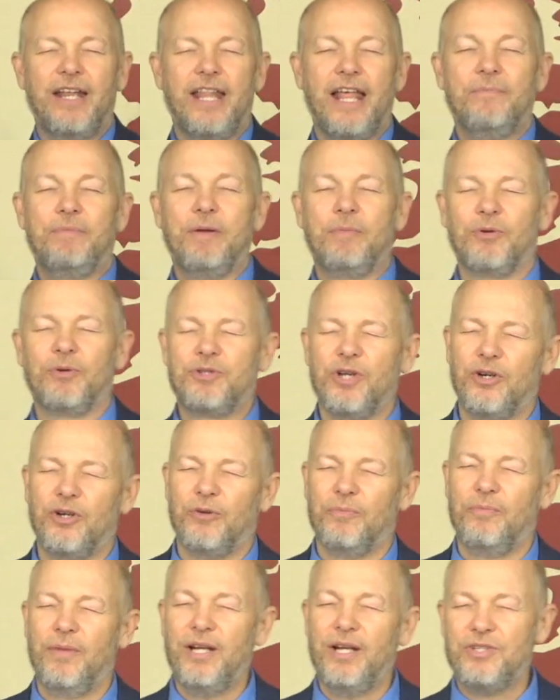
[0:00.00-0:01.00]
people start
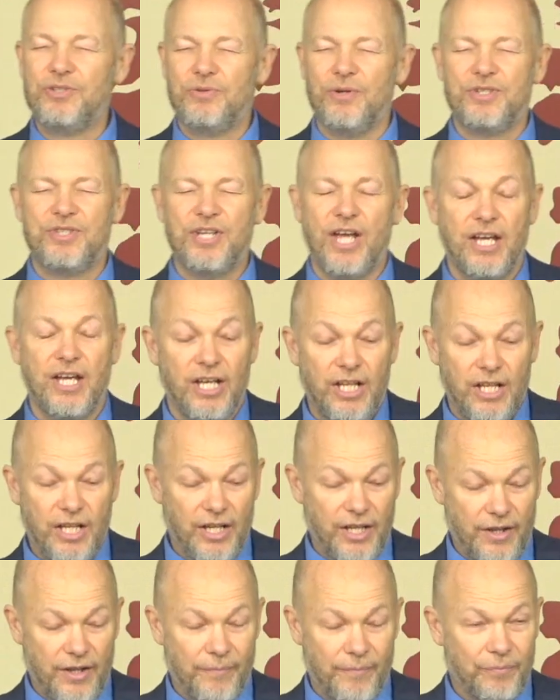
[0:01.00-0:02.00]
doing ministry, say,
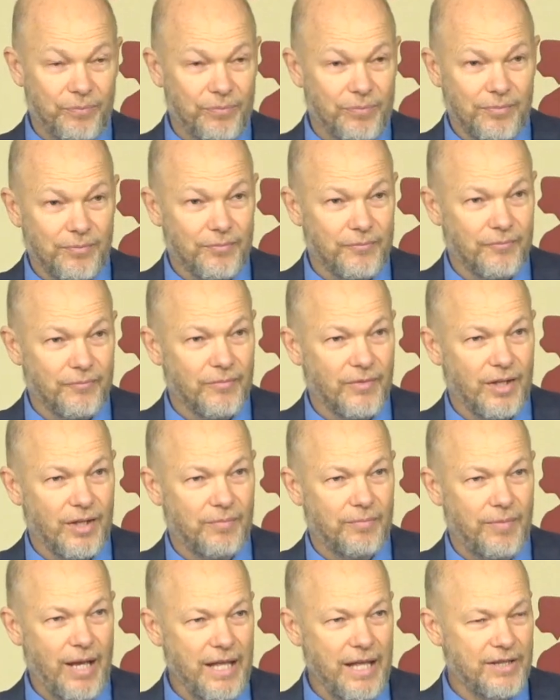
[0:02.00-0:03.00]

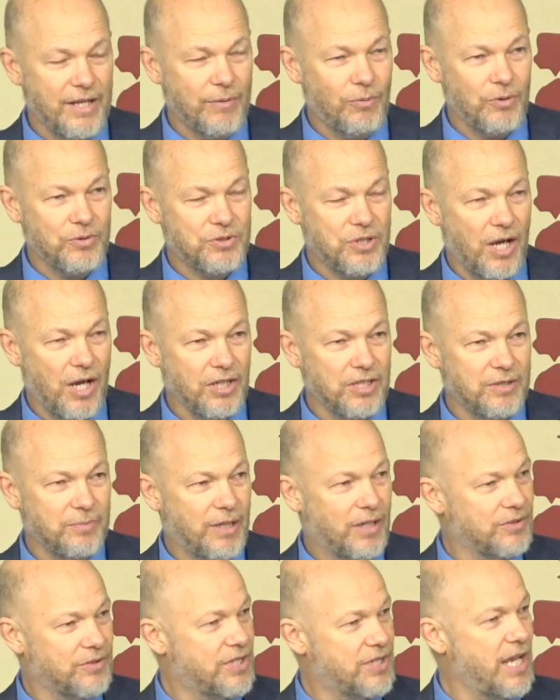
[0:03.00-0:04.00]
man, they won't talk to me.
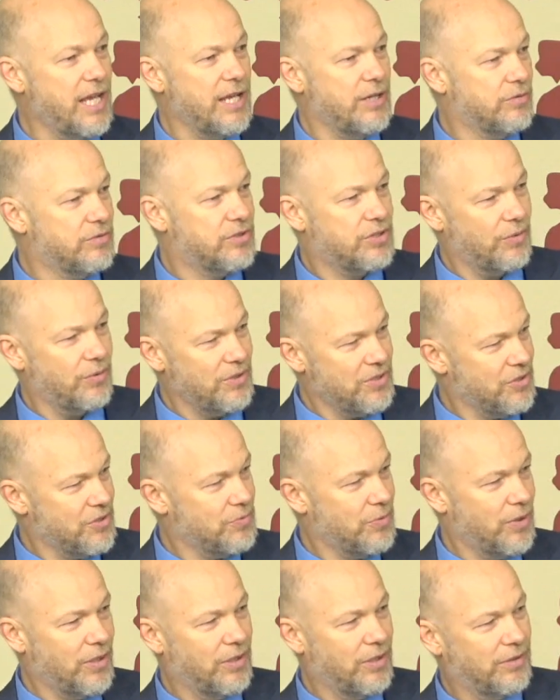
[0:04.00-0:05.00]
And I'll say, hey, so-and-so's
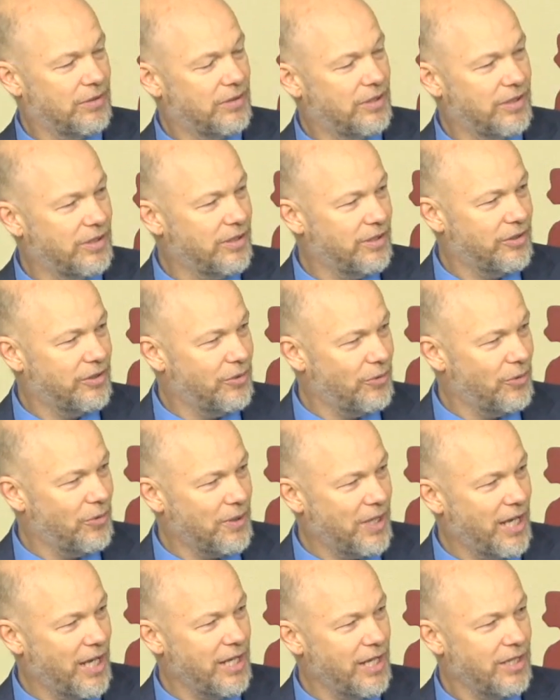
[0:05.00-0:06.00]
wondering, you doing
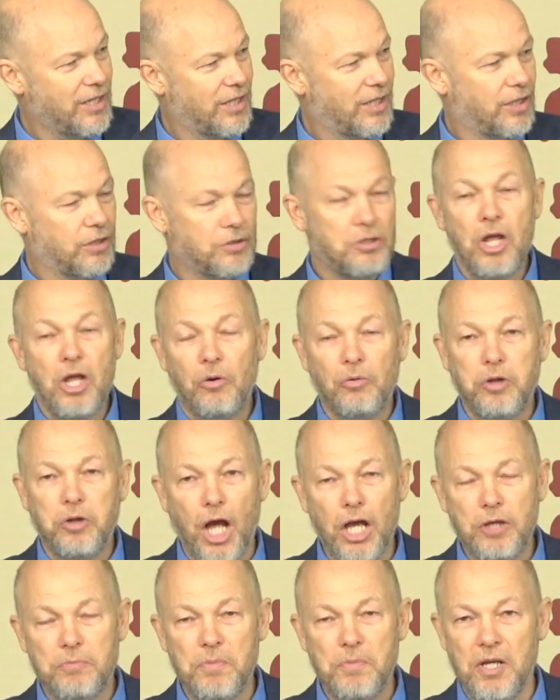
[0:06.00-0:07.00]
okay? They don't
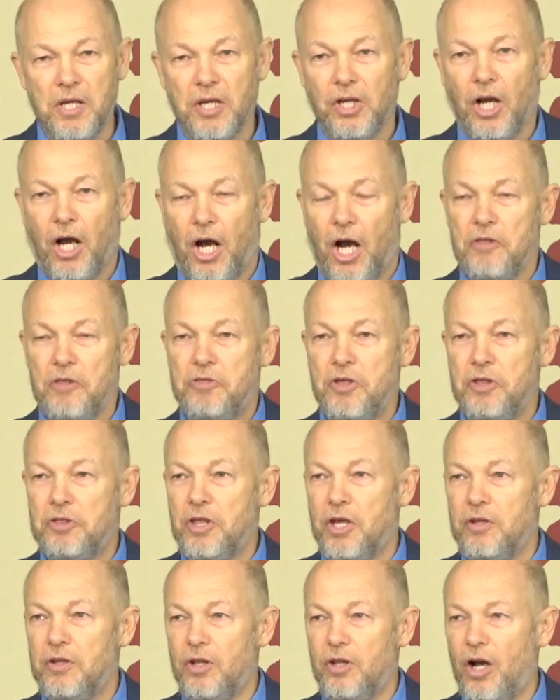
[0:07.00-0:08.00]
like me. I think
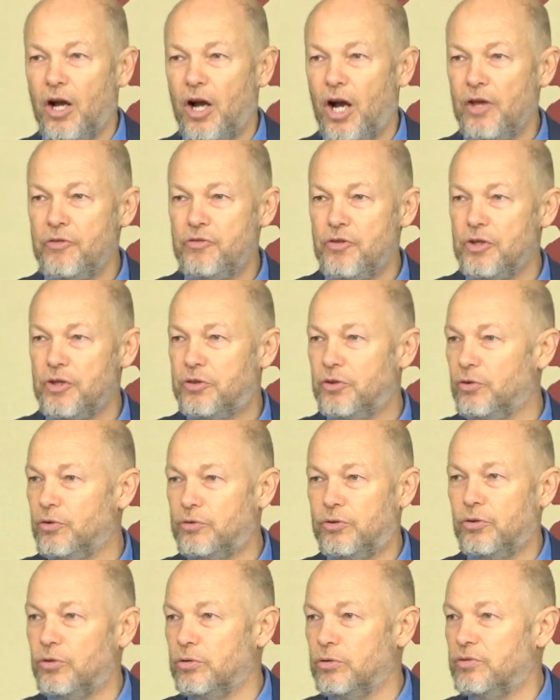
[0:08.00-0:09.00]

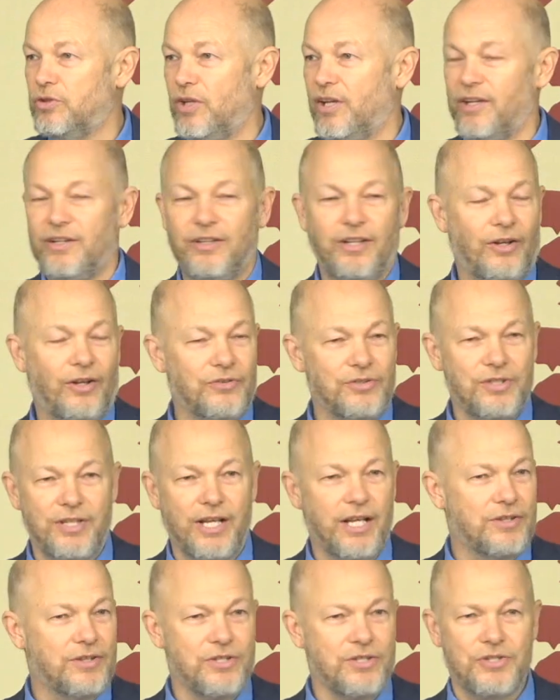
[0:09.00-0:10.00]
they're, and all of a sudden they
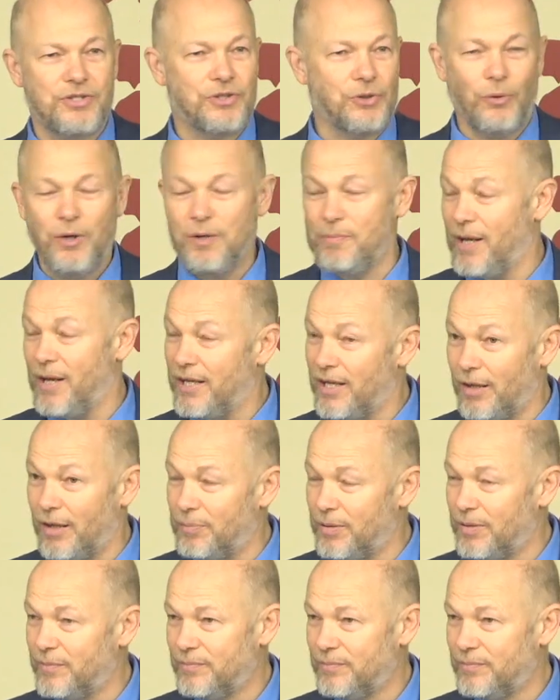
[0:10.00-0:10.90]
got this story made up.